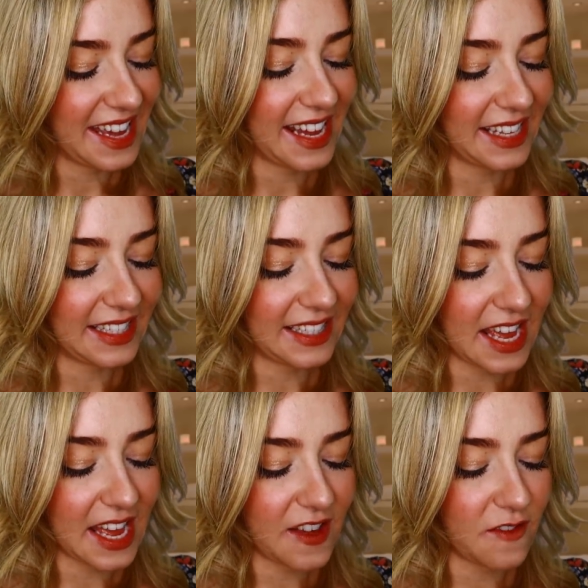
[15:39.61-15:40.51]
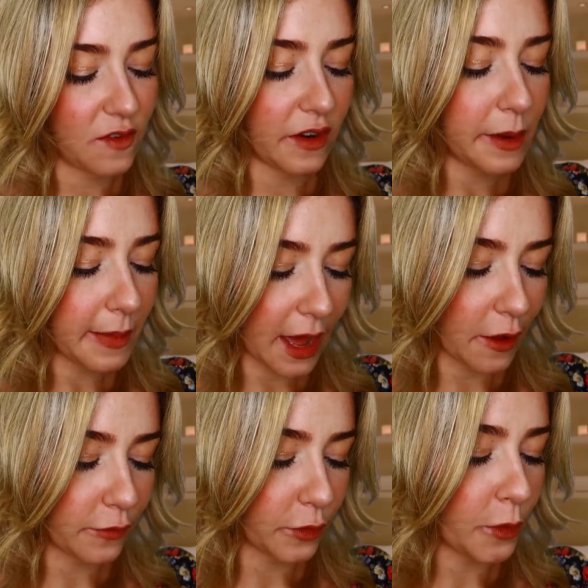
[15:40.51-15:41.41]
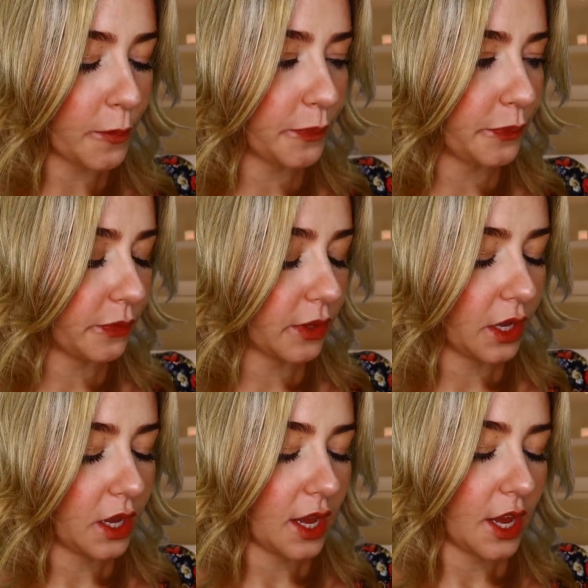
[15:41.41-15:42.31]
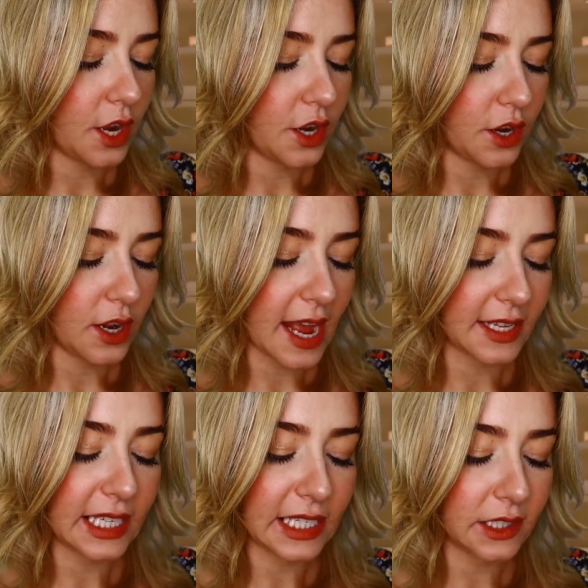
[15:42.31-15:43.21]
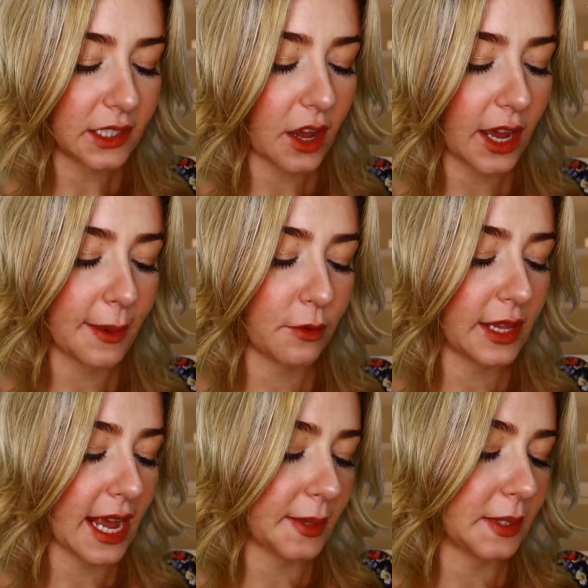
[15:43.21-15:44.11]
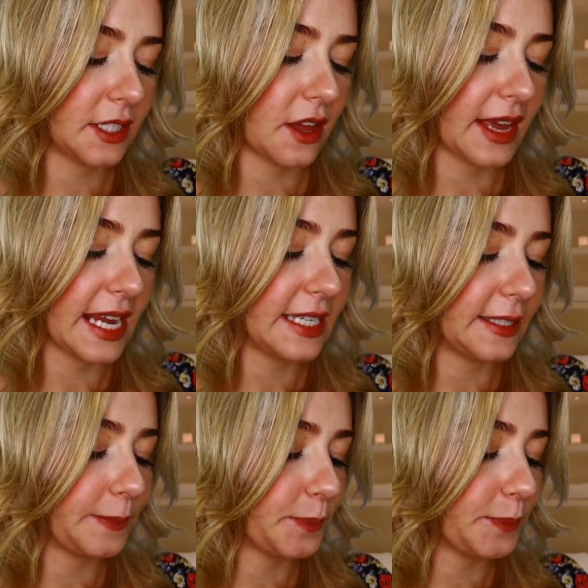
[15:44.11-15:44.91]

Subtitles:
it's very powerful. It has a little timer on the outside.